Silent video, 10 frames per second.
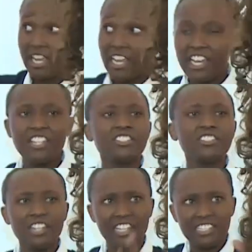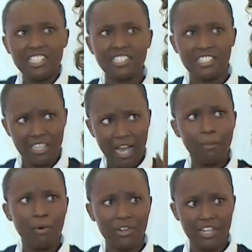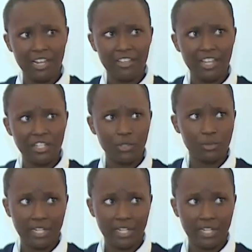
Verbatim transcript: Such was their creativity and so on.